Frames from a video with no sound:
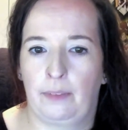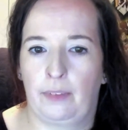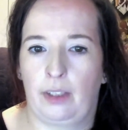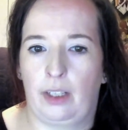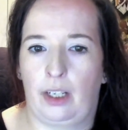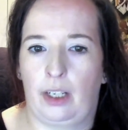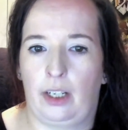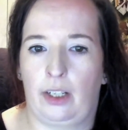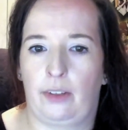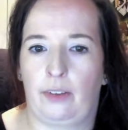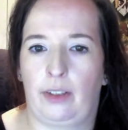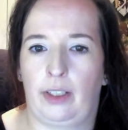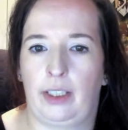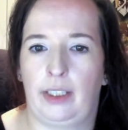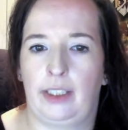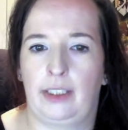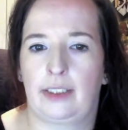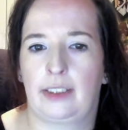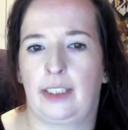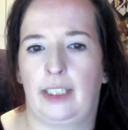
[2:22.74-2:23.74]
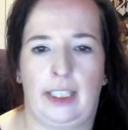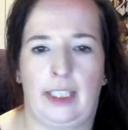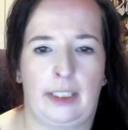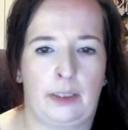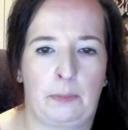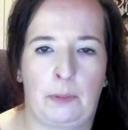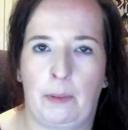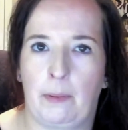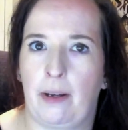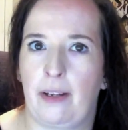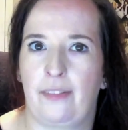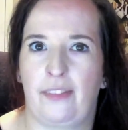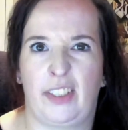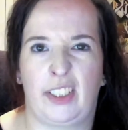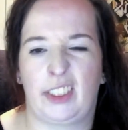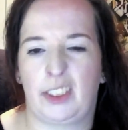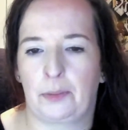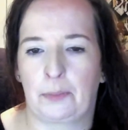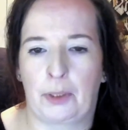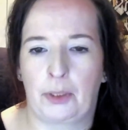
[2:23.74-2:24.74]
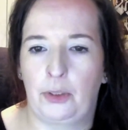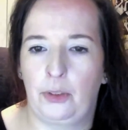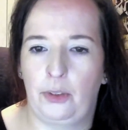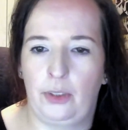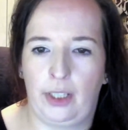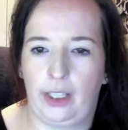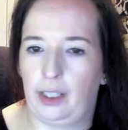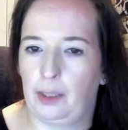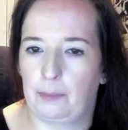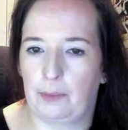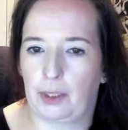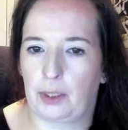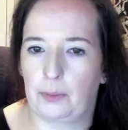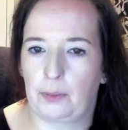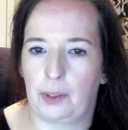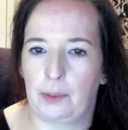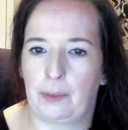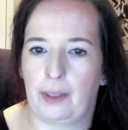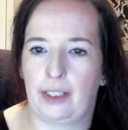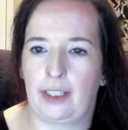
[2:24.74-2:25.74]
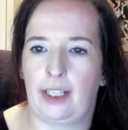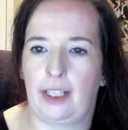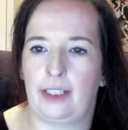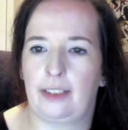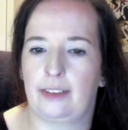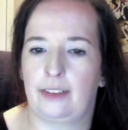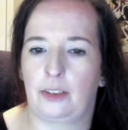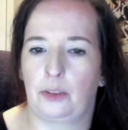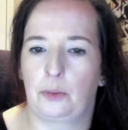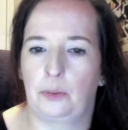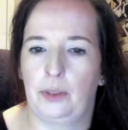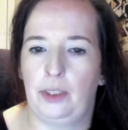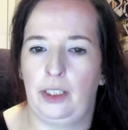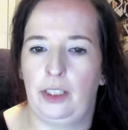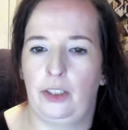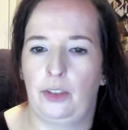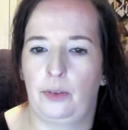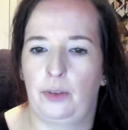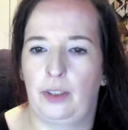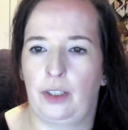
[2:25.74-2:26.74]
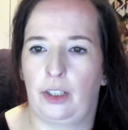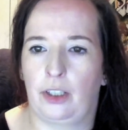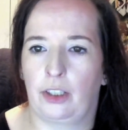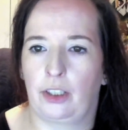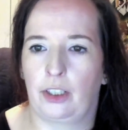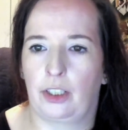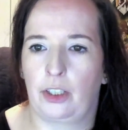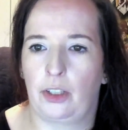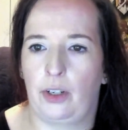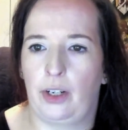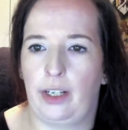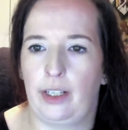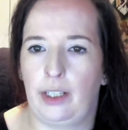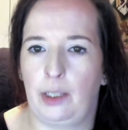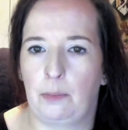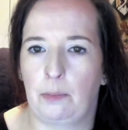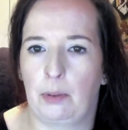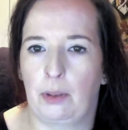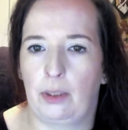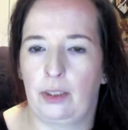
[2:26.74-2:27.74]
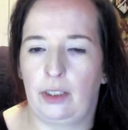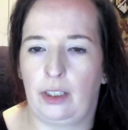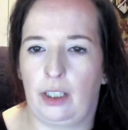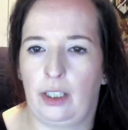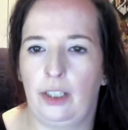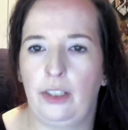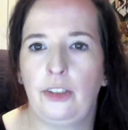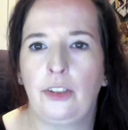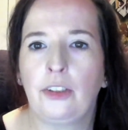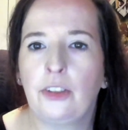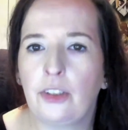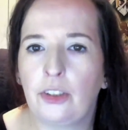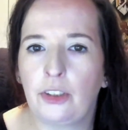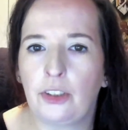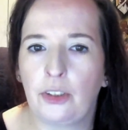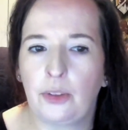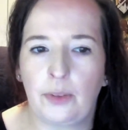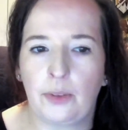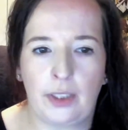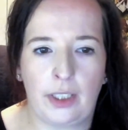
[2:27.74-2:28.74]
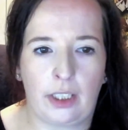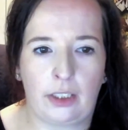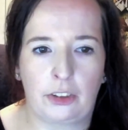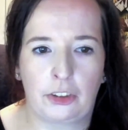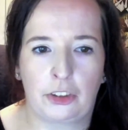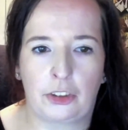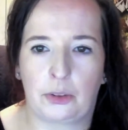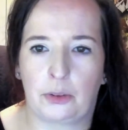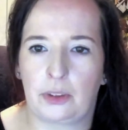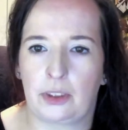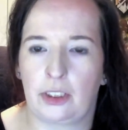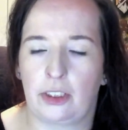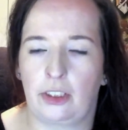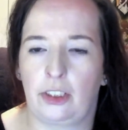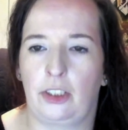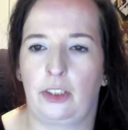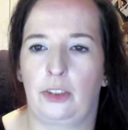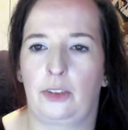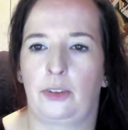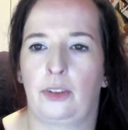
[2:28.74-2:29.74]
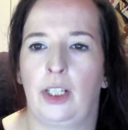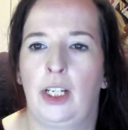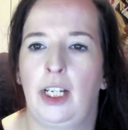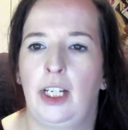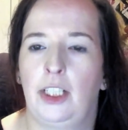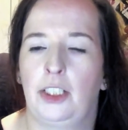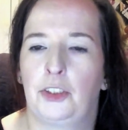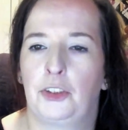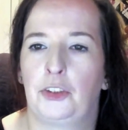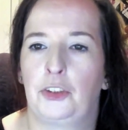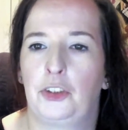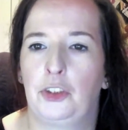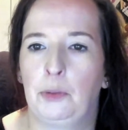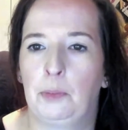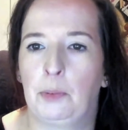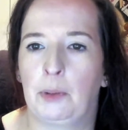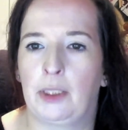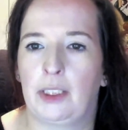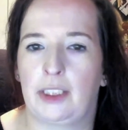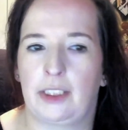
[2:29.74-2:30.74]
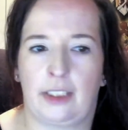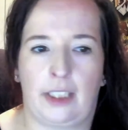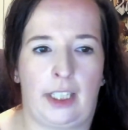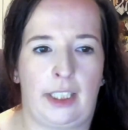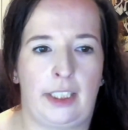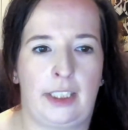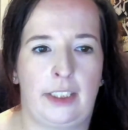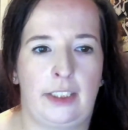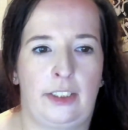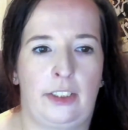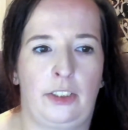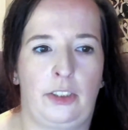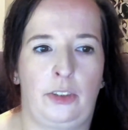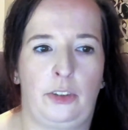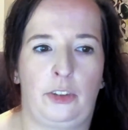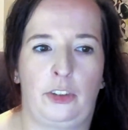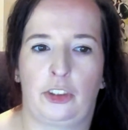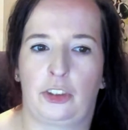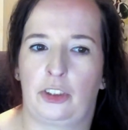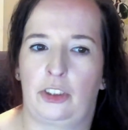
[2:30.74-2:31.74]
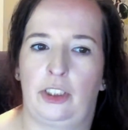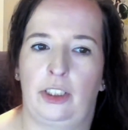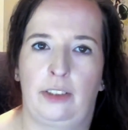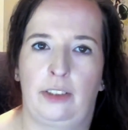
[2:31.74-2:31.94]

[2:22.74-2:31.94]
all right, it's going to ask me about advancing my due date. I'm not going to worry about that. So we are going to go ahead and put $133 towards this loan. Super excited to just